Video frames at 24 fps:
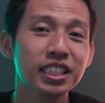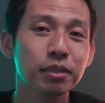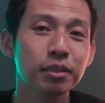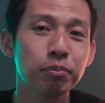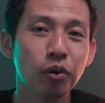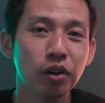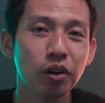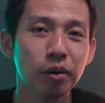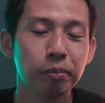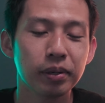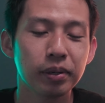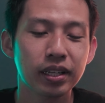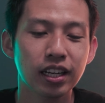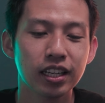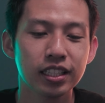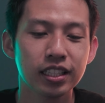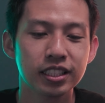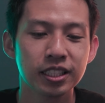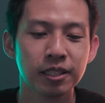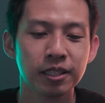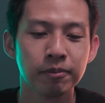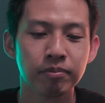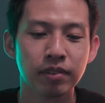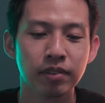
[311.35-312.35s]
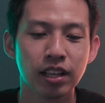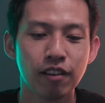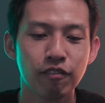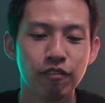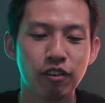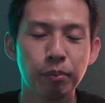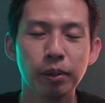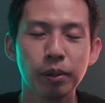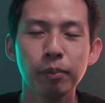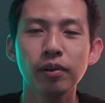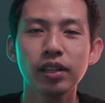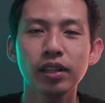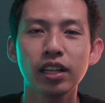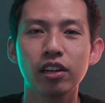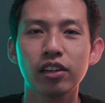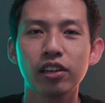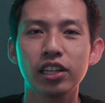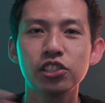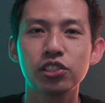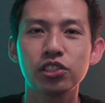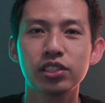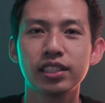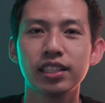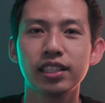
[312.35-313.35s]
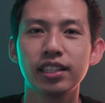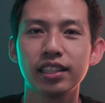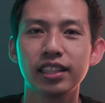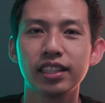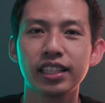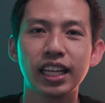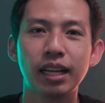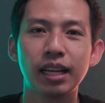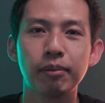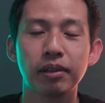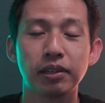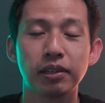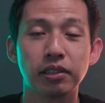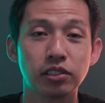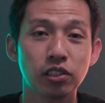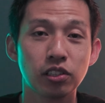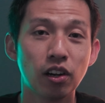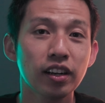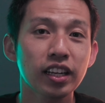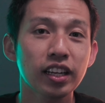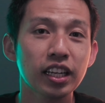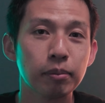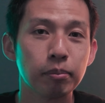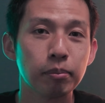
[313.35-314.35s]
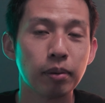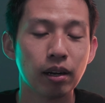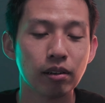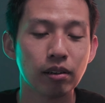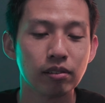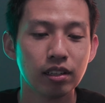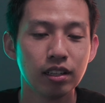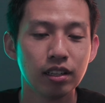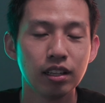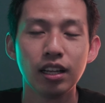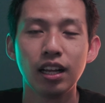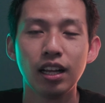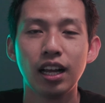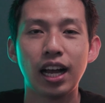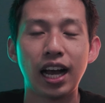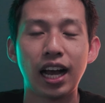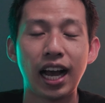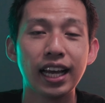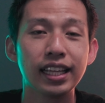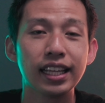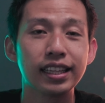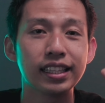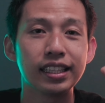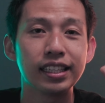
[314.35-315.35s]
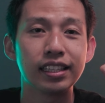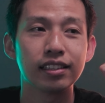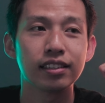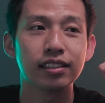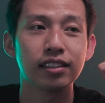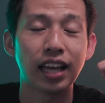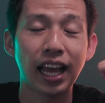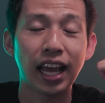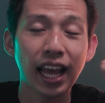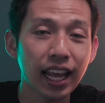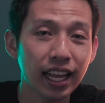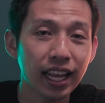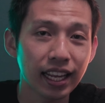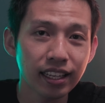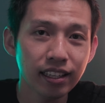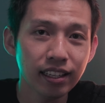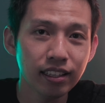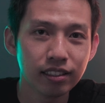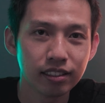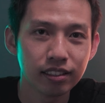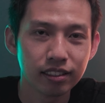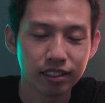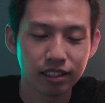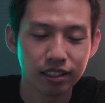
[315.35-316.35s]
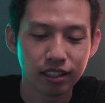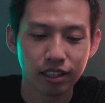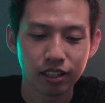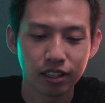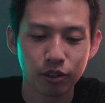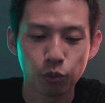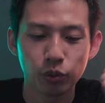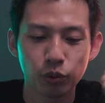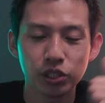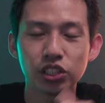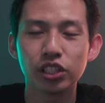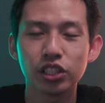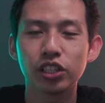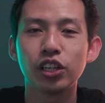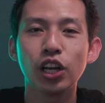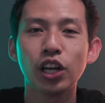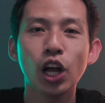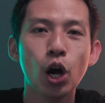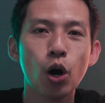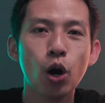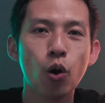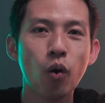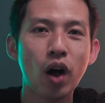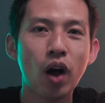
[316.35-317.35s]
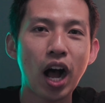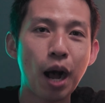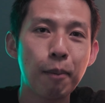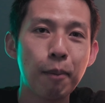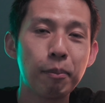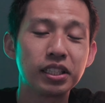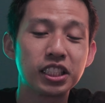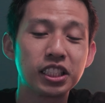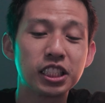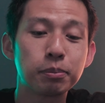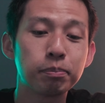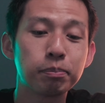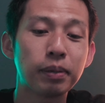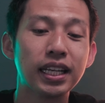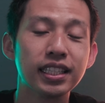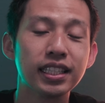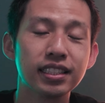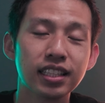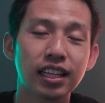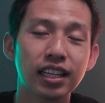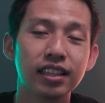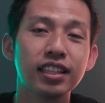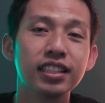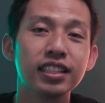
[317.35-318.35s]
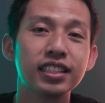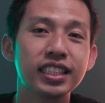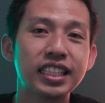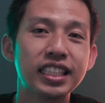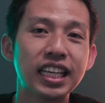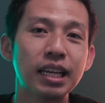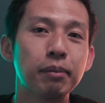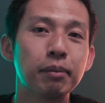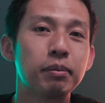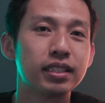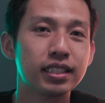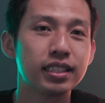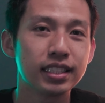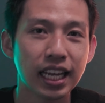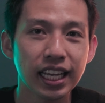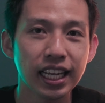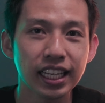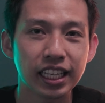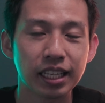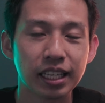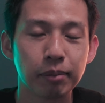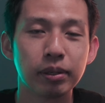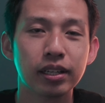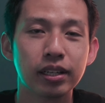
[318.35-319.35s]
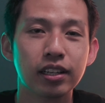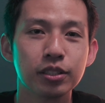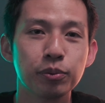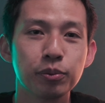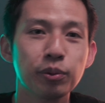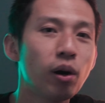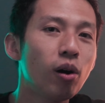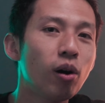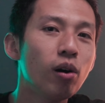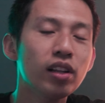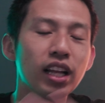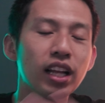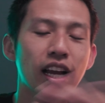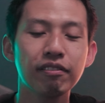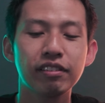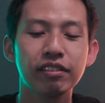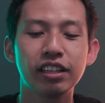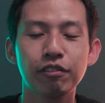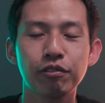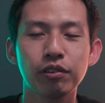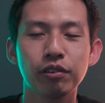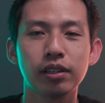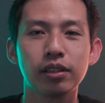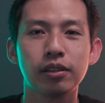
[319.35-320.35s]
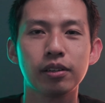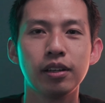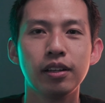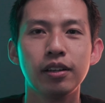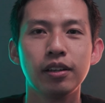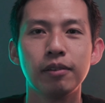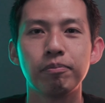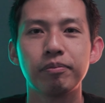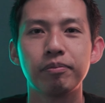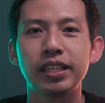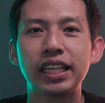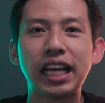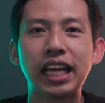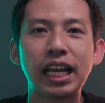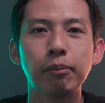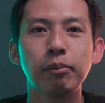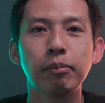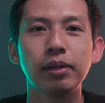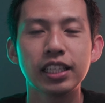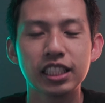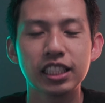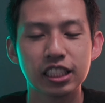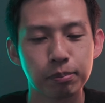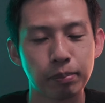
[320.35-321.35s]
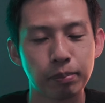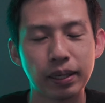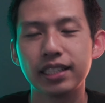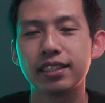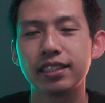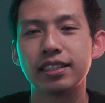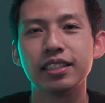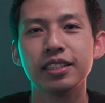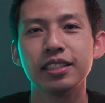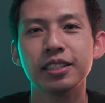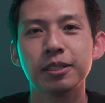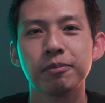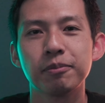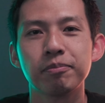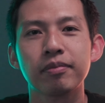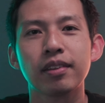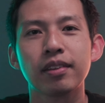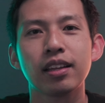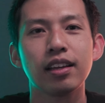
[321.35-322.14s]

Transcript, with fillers: it's important because for people that are interested in the game that you're talking about, I think A, we should know how much space that this game is taking because we all have different gaming spaces.